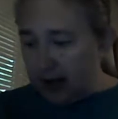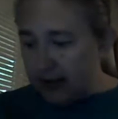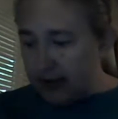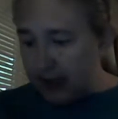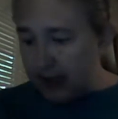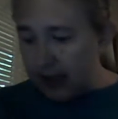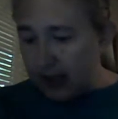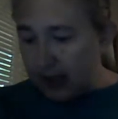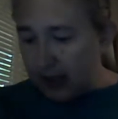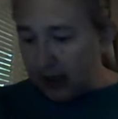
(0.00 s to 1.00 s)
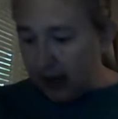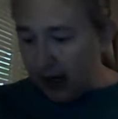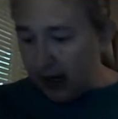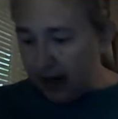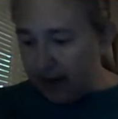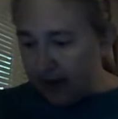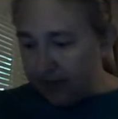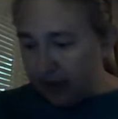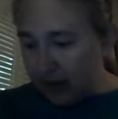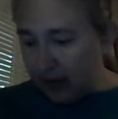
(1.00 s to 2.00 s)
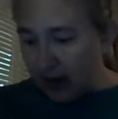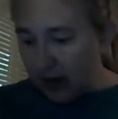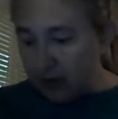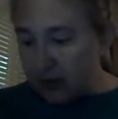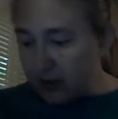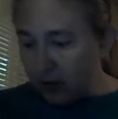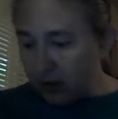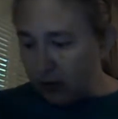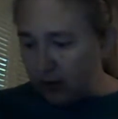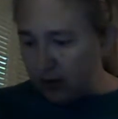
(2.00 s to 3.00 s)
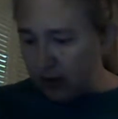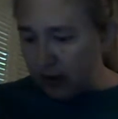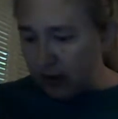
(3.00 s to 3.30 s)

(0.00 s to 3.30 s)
Let's see. I'm still